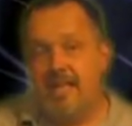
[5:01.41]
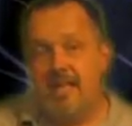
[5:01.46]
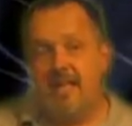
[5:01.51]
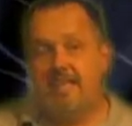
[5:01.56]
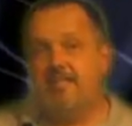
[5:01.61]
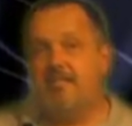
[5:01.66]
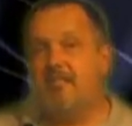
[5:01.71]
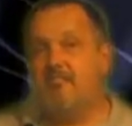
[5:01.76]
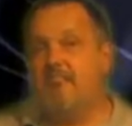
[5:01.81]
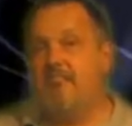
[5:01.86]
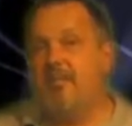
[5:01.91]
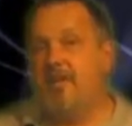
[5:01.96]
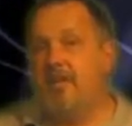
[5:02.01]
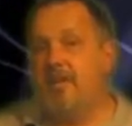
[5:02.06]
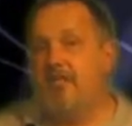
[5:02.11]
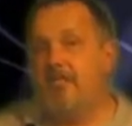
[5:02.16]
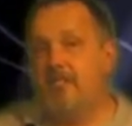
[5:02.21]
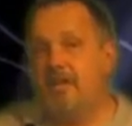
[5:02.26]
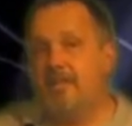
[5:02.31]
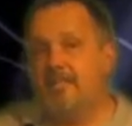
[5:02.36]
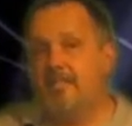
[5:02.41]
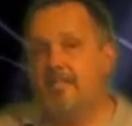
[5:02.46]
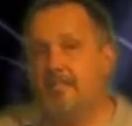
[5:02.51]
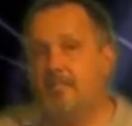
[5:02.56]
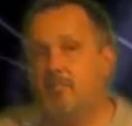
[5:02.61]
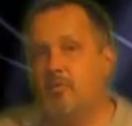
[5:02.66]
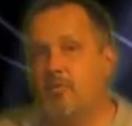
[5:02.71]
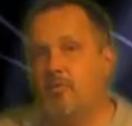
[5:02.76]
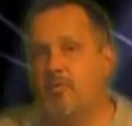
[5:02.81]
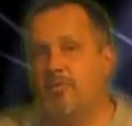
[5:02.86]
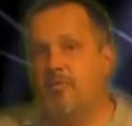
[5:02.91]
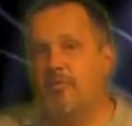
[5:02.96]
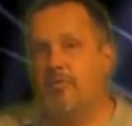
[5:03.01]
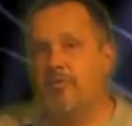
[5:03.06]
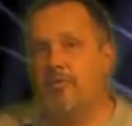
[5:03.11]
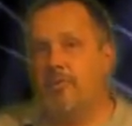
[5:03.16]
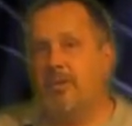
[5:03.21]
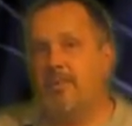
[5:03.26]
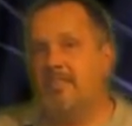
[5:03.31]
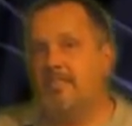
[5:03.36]
It's a big fancy word
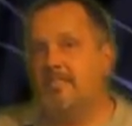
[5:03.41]
for